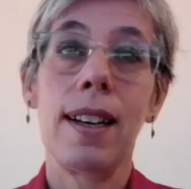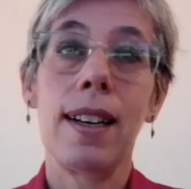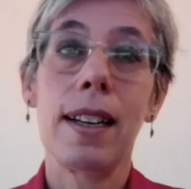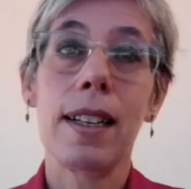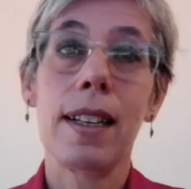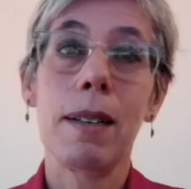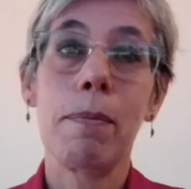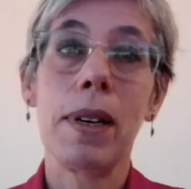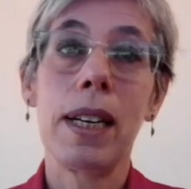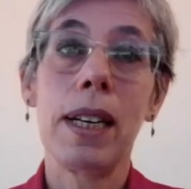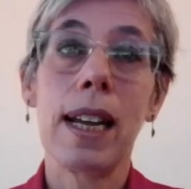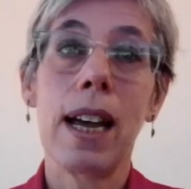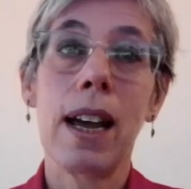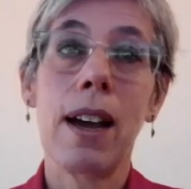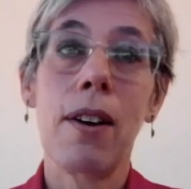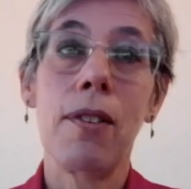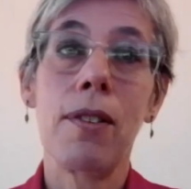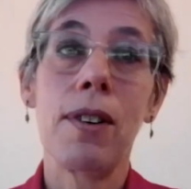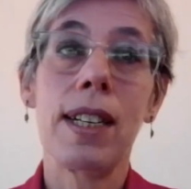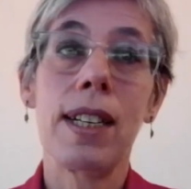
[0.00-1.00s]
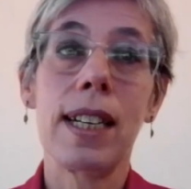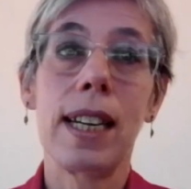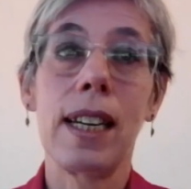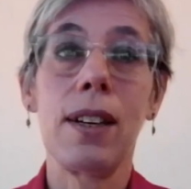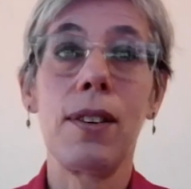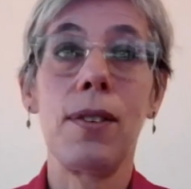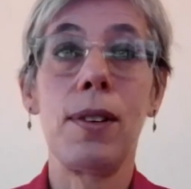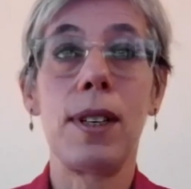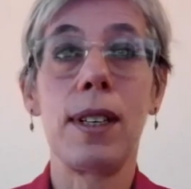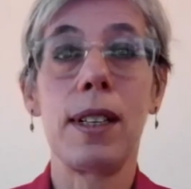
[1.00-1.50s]
Let me now
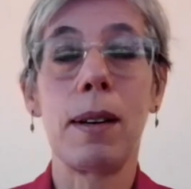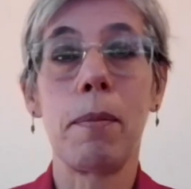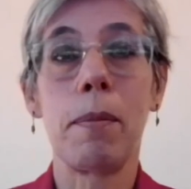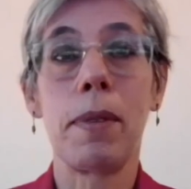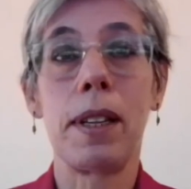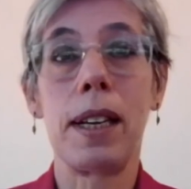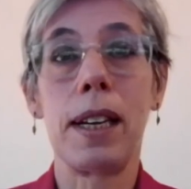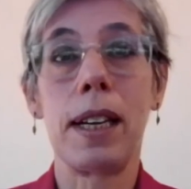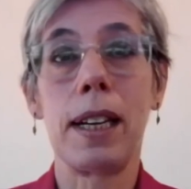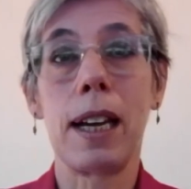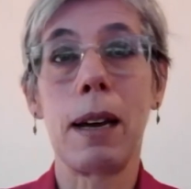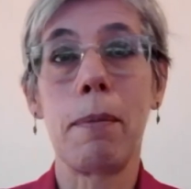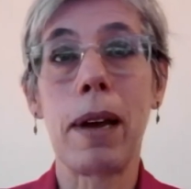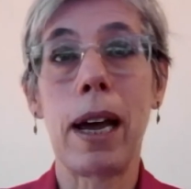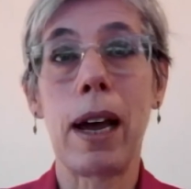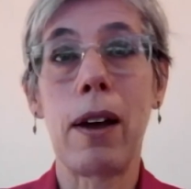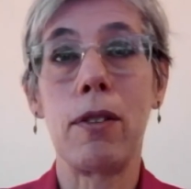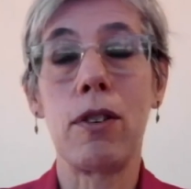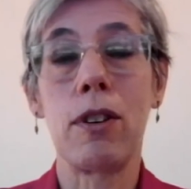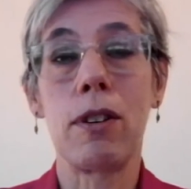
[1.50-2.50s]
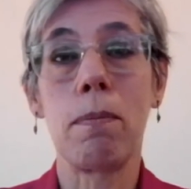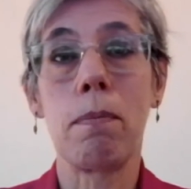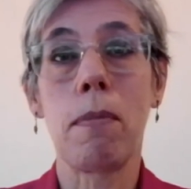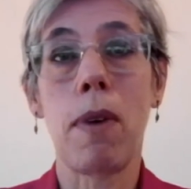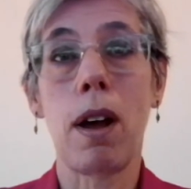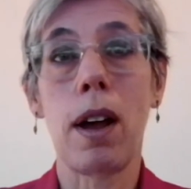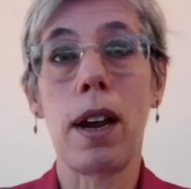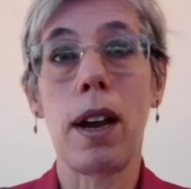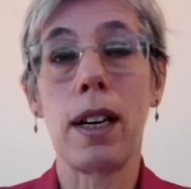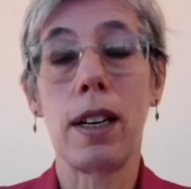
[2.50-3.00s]
tell you something about
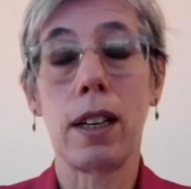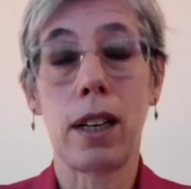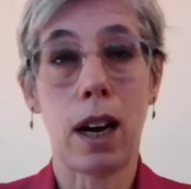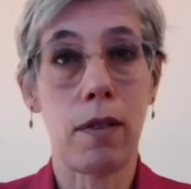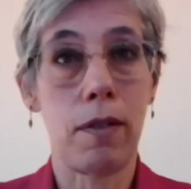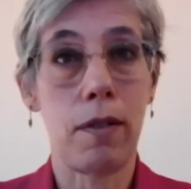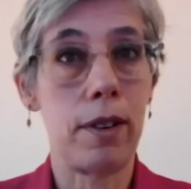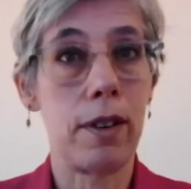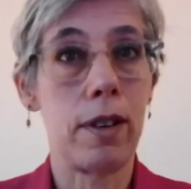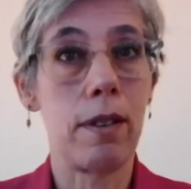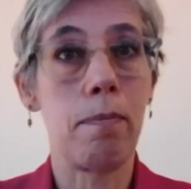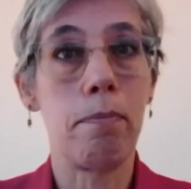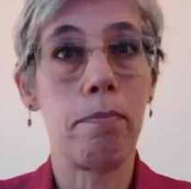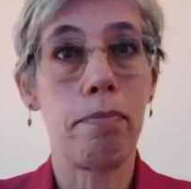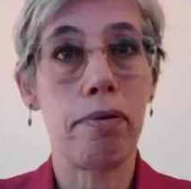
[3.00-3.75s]
my current